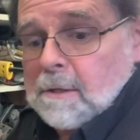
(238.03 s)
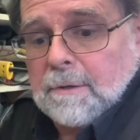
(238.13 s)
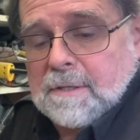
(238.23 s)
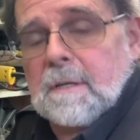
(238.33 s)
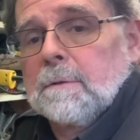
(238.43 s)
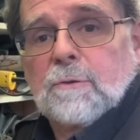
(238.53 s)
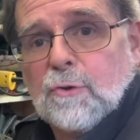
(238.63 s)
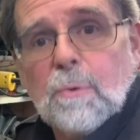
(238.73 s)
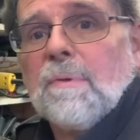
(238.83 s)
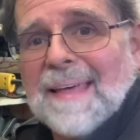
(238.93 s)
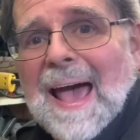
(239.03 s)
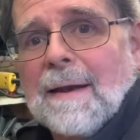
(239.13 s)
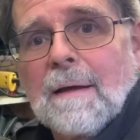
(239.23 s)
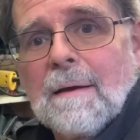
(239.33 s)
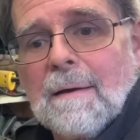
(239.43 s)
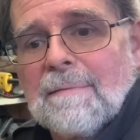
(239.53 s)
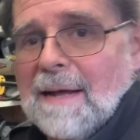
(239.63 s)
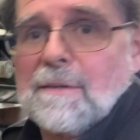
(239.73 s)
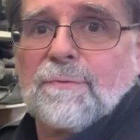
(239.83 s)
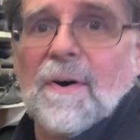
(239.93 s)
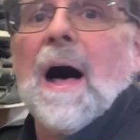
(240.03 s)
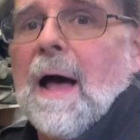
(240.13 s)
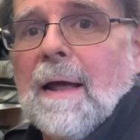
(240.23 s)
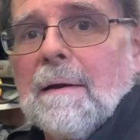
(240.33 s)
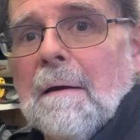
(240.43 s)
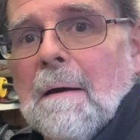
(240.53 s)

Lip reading: You can still do that. That's fine.